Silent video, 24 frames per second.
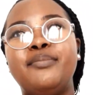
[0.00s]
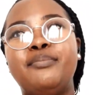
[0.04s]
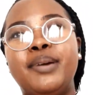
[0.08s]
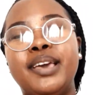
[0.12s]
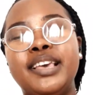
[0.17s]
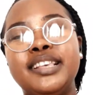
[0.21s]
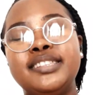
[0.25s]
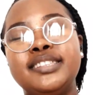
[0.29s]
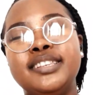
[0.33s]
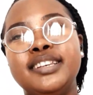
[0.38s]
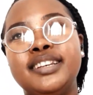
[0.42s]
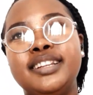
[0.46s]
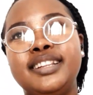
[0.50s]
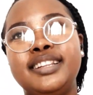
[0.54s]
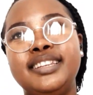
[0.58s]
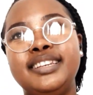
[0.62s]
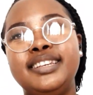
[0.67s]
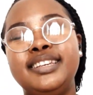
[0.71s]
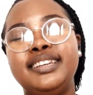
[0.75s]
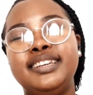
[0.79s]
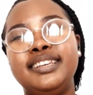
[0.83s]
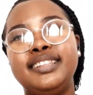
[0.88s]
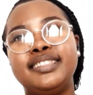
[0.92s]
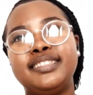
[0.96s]

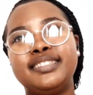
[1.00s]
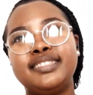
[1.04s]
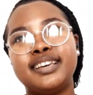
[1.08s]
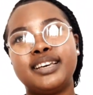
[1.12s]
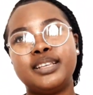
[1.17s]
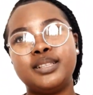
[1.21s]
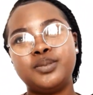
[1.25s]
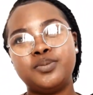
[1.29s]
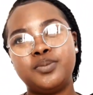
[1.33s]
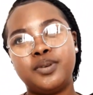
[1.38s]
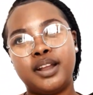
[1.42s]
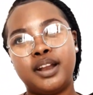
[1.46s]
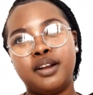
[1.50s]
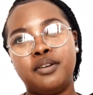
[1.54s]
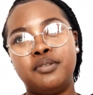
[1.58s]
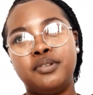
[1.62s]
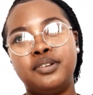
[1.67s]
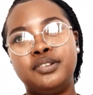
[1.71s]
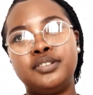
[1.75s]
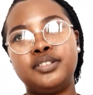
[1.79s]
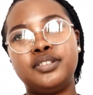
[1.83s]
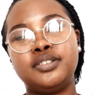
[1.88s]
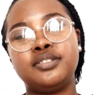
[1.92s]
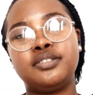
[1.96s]
basically that's what I
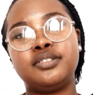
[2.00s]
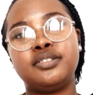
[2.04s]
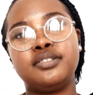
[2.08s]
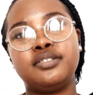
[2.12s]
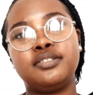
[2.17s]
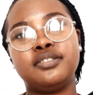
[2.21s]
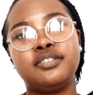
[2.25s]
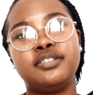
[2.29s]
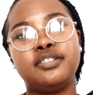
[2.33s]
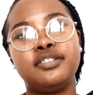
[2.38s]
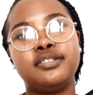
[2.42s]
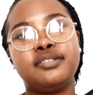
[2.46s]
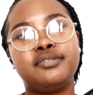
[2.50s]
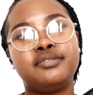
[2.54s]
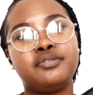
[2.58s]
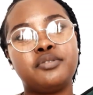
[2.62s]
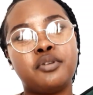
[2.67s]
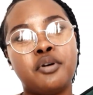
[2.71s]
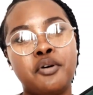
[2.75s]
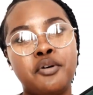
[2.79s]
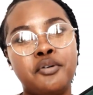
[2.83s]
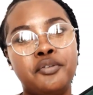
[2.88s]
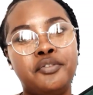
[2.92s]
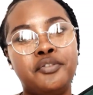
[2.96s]
would
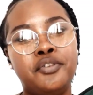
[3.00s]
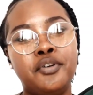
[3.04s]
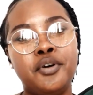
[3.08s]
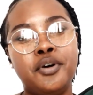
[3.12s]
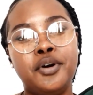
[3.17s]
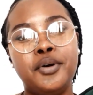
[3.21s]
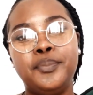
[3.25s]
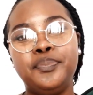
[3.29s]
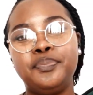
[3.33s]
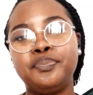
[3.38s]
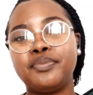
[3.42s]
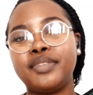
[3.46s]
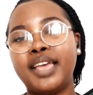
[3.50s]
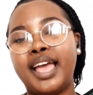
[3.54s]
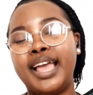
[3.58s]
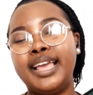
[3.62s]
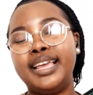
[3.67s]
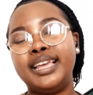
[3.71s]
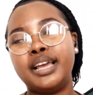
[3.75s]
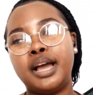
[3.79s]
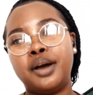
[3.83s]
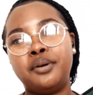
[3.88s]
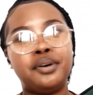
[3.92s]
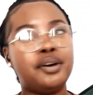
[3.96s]
go for.
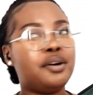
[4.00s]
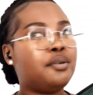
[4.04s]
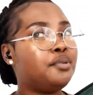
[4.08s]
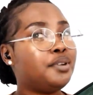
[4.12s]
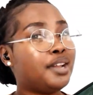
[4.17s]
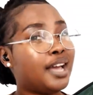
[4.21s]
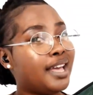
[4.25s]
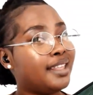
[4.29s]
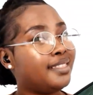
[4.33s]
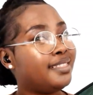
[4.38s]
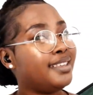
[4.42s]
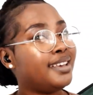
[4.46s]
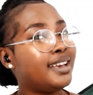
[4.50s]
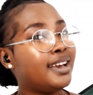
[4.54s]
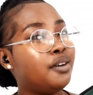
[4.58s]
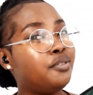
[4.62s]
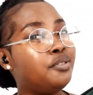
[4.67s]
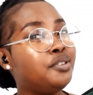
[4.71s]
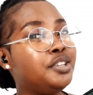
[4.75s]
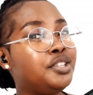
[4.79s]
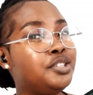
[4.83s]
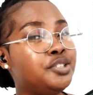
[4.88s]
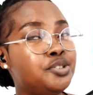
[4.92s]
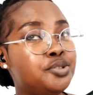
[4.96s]
I think
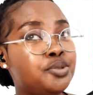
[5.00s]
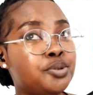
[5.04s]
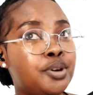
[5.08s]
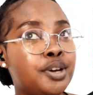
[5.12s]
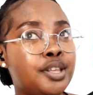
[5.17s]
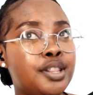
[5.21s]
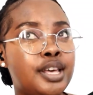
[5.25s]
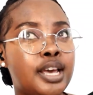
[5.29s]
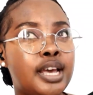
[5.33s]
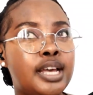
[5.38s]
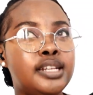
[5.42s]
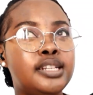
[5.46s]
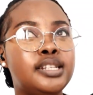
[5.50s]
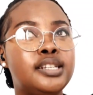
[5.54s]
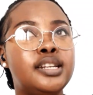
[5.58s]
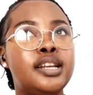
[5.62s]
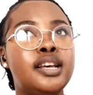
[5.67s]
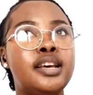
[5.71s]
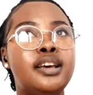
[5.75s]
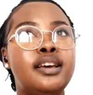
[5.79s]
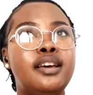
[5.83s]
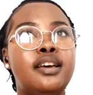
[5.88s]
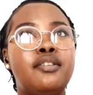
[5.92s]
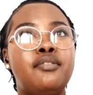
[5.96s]
I'll enjoy that
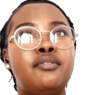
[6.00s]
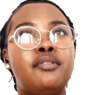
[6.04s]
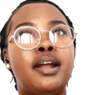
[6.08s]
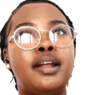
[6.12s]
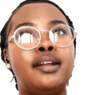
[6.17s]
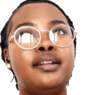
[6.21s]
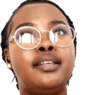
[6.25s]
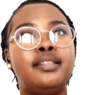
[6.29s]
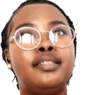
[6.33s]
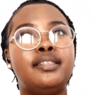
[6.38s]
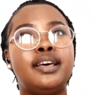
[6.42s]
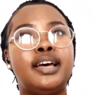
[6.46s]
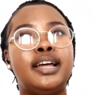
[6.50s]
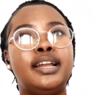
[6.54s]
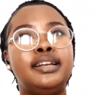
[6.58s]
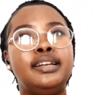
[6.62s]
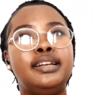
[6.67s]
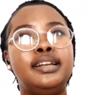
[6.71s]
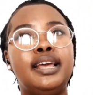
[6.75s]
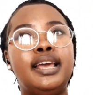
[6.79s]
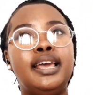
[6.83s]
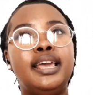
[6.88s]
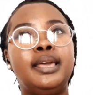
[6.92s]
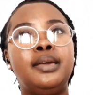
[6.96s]
rather
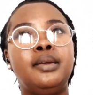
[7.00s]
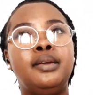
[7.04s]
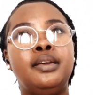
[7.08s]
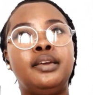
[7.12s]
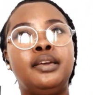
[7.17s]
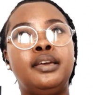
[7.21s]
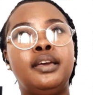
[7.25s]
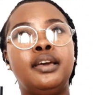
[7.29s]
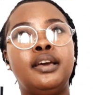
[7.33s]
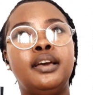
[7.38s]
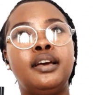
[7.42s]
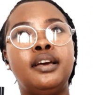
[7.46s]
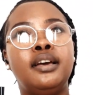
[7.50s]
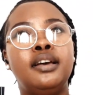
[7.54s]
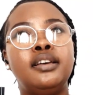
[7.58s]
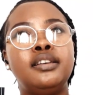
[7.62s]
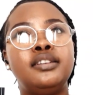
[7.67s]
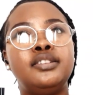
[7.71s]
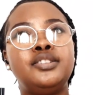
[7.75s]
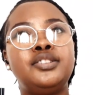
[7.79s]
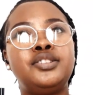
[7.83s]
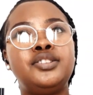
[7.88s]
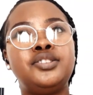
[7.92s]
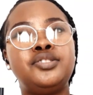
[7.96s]
than a
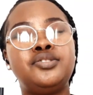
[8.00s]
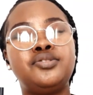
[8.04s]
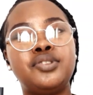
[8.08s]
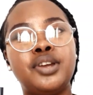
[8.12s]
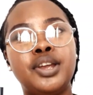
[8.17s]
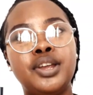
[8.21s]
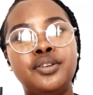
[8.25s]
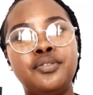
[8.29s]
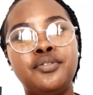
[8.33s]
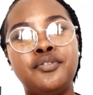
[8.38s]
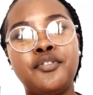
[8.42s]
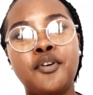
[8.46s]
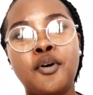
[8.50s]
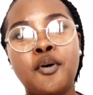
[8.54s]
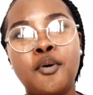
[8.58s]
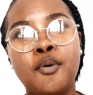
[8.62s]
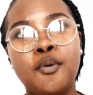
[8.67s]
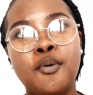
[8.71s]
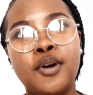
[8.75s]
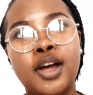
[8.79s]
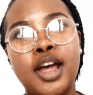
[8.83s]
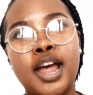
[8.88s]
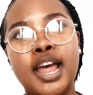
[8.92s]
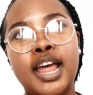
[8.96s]

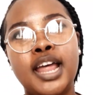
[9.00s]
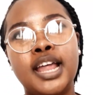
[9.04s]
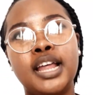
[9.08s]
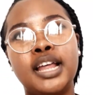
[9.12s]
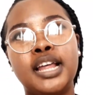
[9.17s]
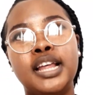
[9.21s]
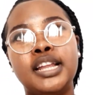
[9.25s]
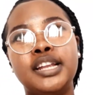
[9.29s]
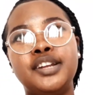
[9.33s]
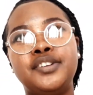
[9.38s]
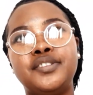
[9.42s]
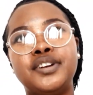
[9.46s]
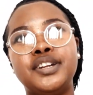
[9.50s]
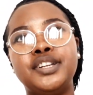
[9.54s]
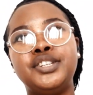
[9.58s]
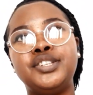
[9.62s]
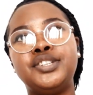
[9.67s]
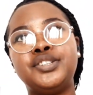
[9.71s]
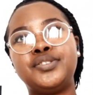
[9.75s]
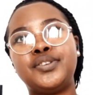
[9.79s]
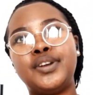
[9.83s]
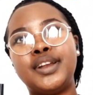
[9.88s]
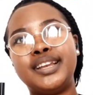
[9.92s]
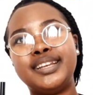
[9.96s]
straightforward
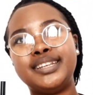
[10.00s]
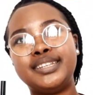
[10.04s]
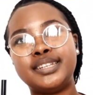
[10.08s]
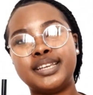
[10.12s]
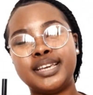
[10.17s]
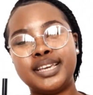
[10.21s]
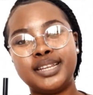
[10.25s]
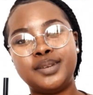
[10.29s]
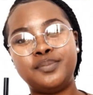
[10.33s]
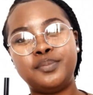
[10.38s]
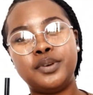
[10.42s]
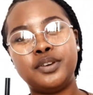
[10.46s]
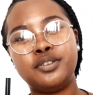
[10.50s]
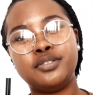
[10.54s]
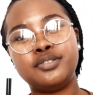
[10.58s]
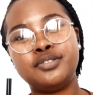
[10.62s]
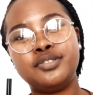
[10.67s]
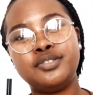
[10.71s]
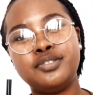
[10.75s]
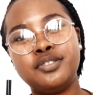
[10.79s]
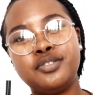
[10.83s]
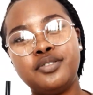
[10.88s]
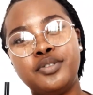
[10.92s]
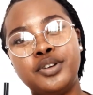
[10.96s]
restaurant date,
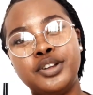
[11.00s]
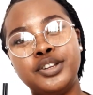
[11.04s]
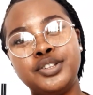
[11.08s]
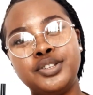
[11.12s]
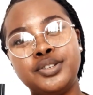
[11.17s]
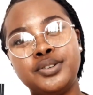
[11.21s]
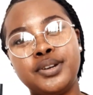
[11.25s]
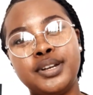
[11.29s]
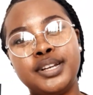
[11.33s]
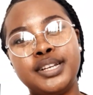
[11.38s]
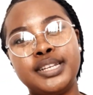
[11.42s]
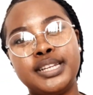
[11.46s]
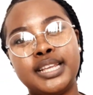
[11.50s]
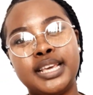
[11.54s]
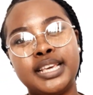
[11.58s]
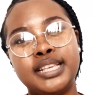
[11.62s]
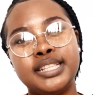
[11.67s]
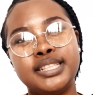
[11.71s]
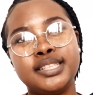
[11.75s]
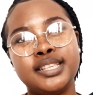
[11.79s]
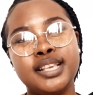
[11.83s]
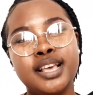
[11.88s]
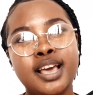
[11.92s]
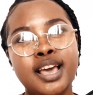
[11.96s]
because restaurant
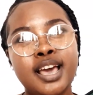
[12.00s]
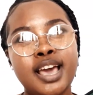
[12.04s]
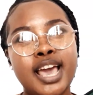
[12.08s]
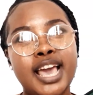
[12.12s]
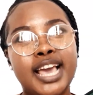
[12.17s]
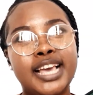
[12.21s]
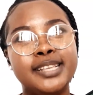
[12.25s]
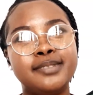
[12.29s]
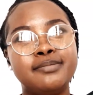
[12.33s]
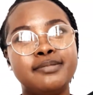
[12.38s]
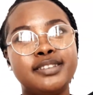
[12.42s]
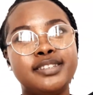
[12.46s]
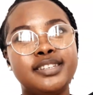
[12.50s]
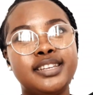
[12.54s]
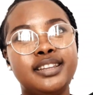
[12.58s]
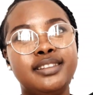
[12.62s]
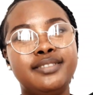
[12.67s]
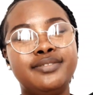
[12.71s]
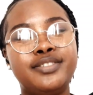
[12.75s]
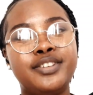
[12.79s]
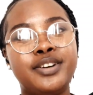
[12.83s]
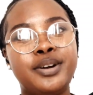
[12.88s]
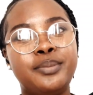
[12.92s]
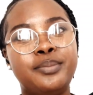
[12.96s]
dates,
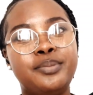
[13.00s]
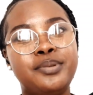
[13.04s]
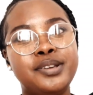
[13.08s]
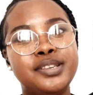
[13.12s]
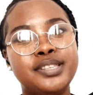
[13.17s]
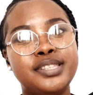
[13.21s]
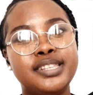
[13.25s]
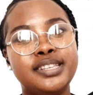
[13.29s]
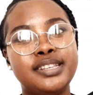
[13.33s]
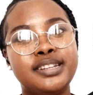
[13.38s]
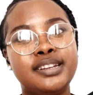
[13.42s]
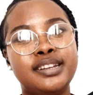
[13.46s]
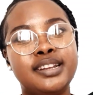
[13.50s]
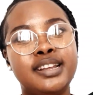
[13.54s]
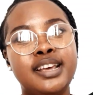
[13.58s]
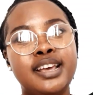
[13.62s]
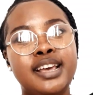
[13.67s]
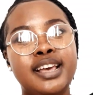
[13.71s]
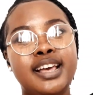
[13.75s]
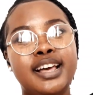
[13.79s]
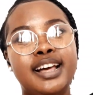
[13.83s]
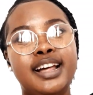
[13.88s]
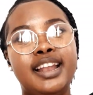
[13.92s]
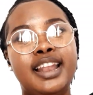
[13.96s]
especially for a person
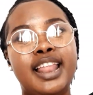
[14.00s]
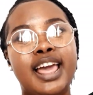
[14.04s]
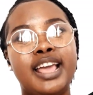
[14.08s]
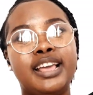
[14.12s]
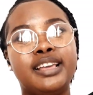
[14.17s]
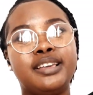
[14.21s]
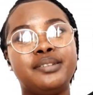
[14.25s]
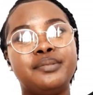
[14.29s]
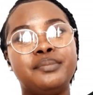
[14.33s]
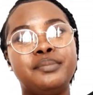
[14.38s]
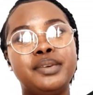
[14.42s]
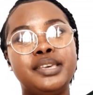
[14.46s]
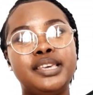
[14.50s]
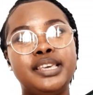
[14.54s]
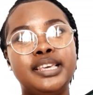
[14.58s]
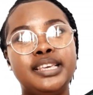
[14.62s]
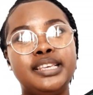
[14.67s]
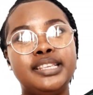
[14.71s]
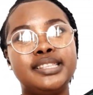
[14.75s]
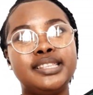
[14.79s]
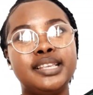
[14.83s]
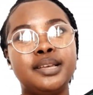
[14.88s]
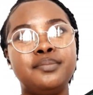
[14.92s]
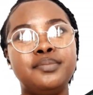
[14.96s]
like
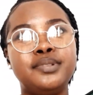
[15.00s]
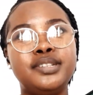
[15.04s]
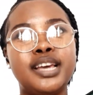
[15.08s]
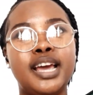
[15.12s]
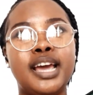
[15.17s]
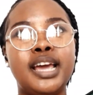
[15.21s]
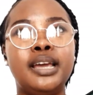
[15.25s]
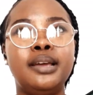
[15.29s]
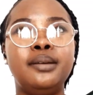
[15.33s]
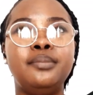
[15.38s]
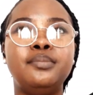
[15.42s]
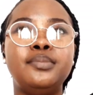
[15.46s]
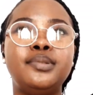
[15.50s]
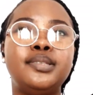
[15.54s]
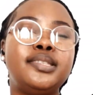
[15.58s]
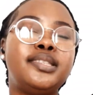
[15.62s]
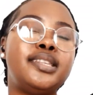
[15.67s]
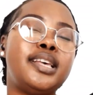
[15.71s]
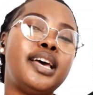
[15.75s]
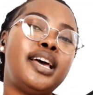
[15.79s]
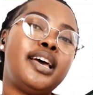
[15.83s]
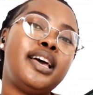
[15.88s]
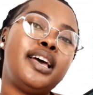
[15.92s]
me, sometimes